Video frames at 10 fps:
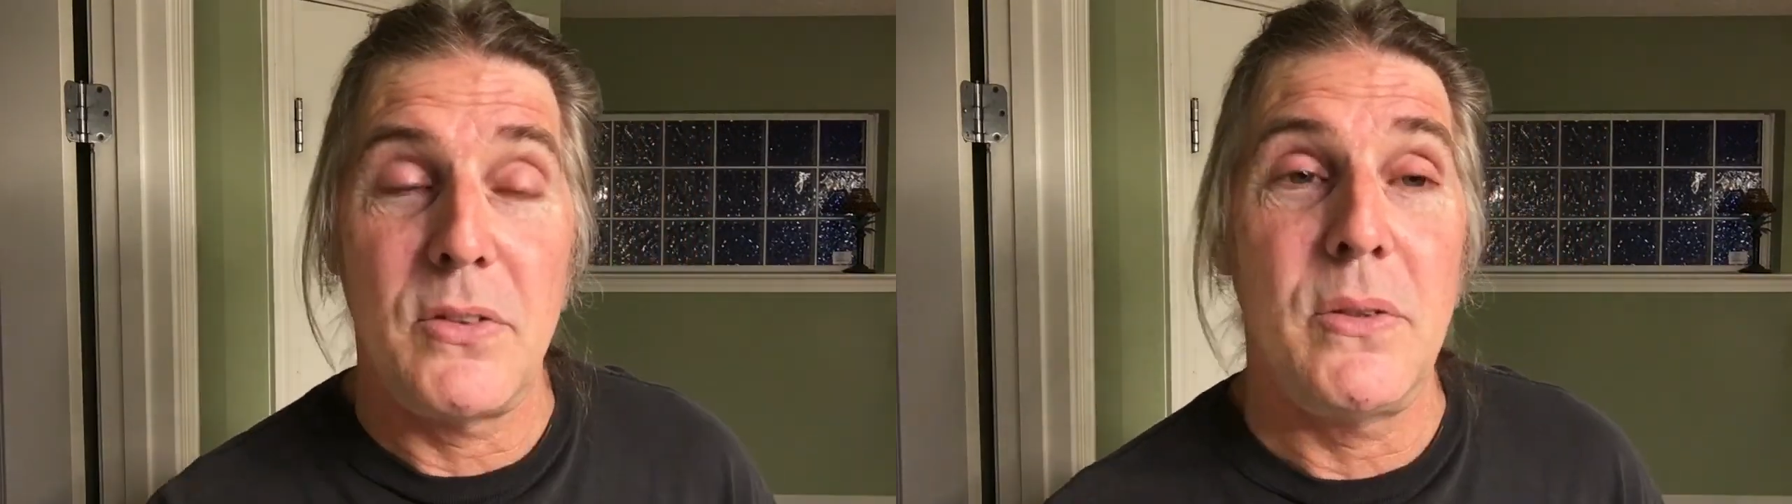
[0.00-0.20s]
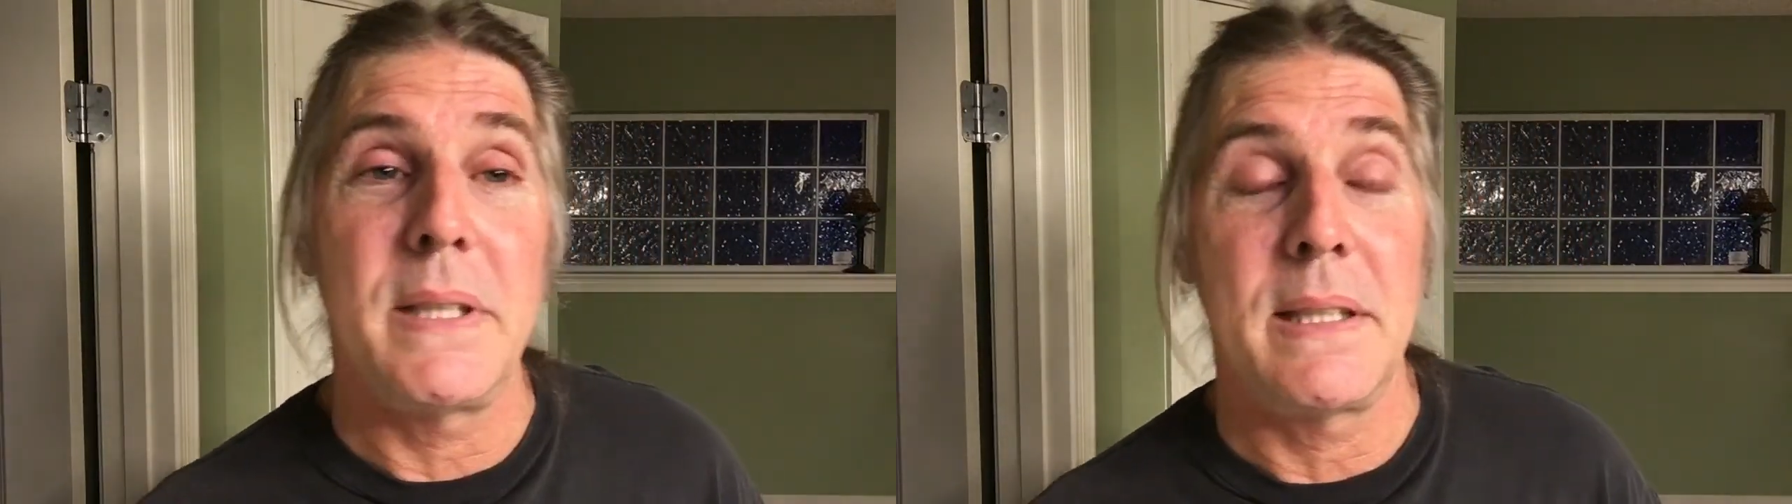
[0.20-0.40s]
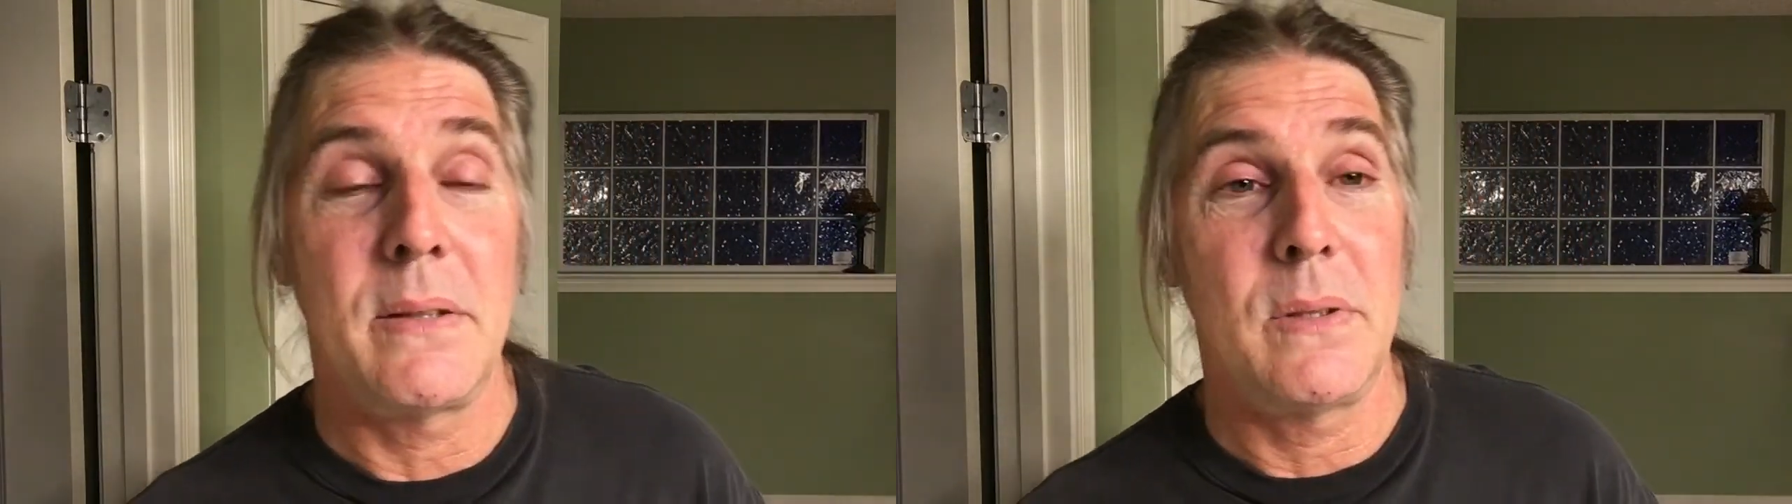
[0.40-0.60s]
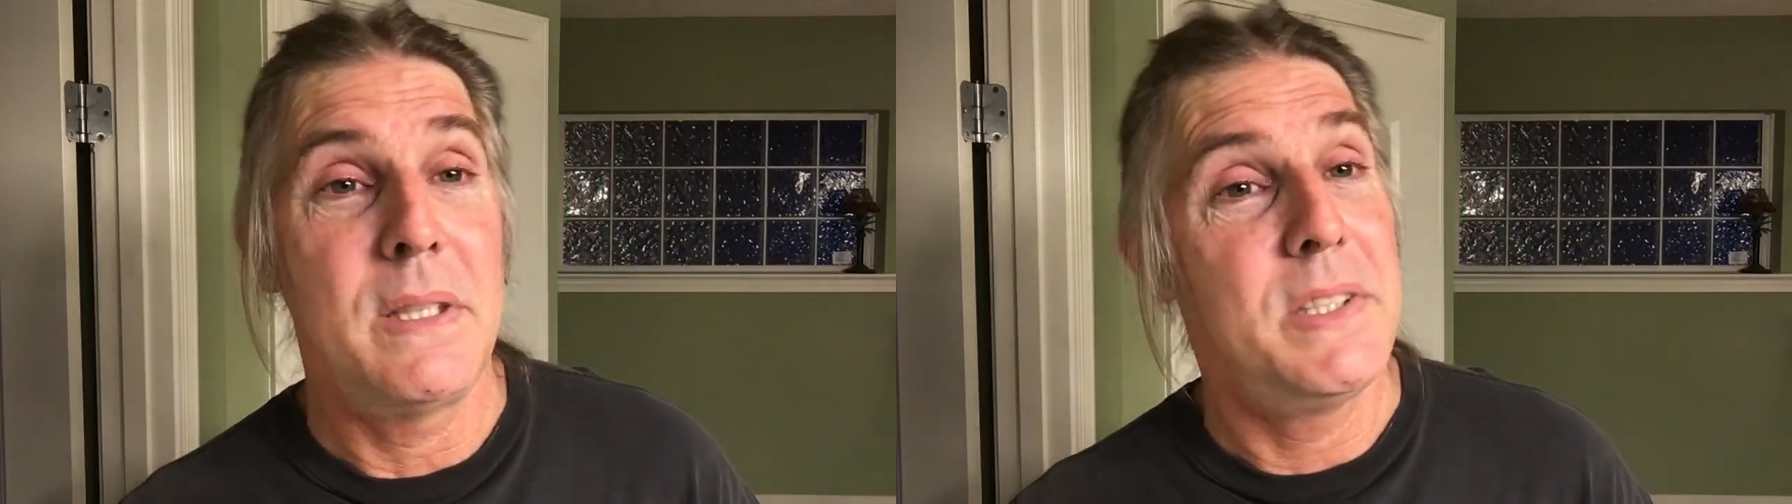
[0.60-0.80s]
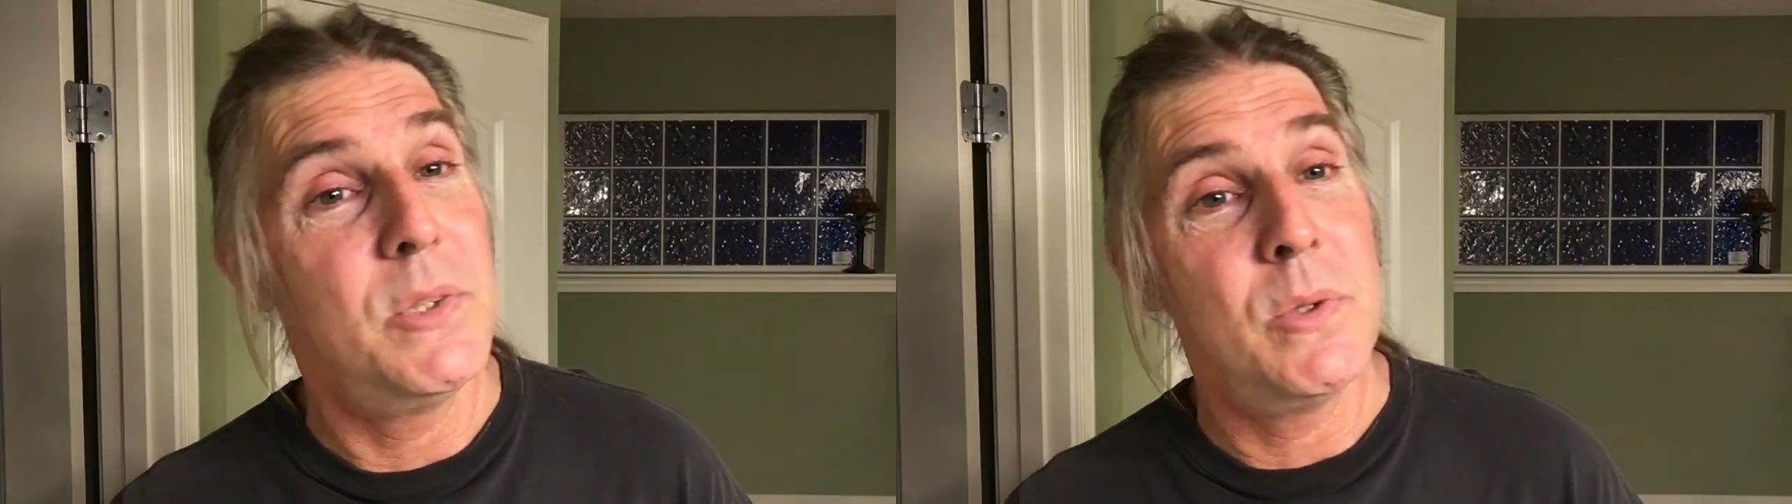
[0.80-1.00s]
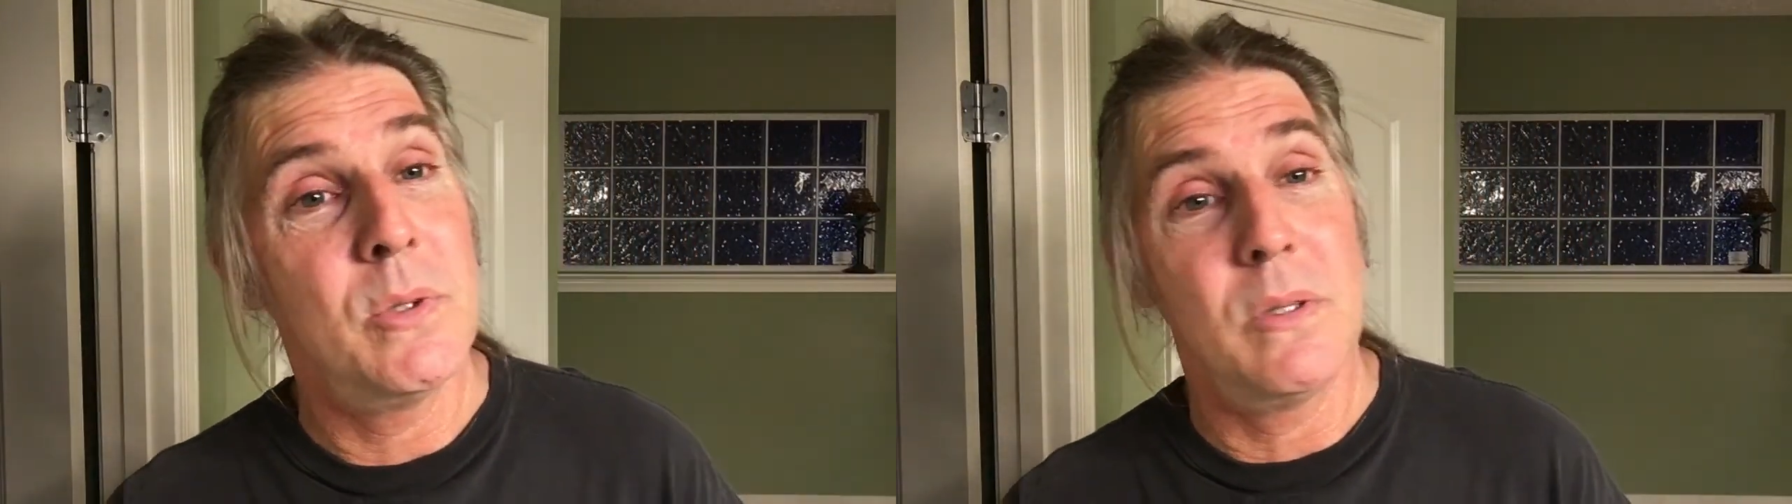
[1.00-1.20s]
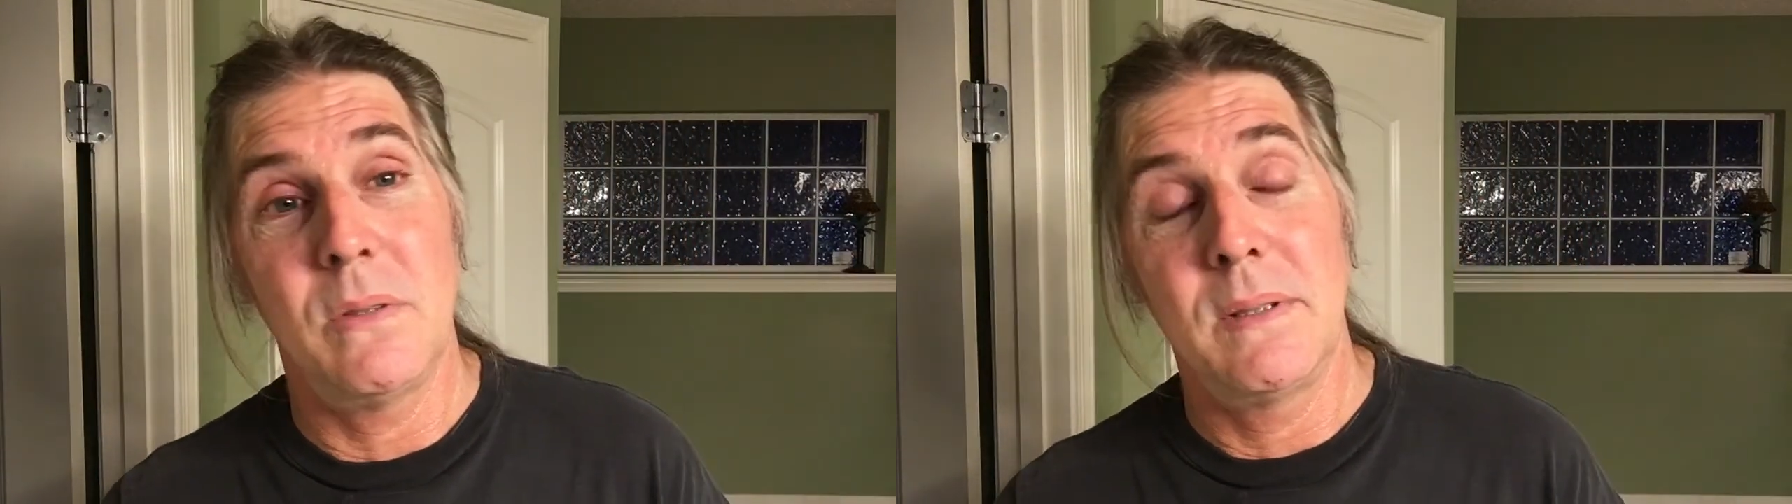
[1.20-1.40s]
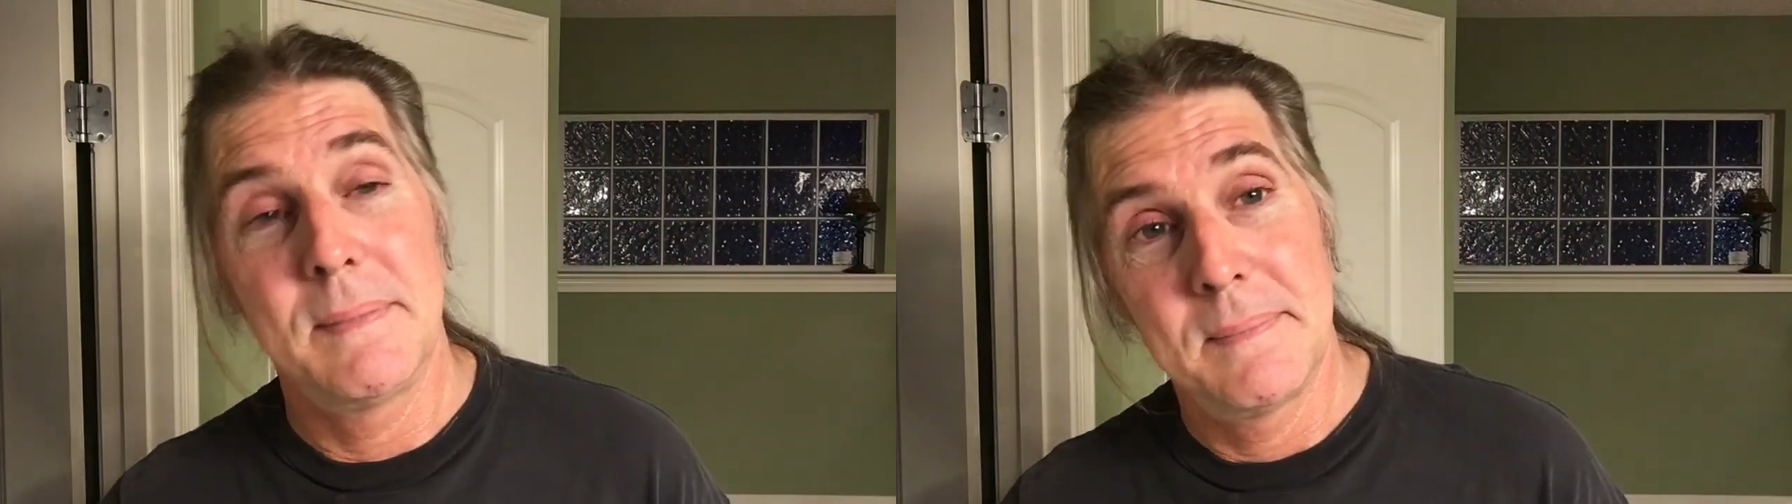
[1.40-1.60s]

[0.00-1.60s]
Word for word: to you and I will let you know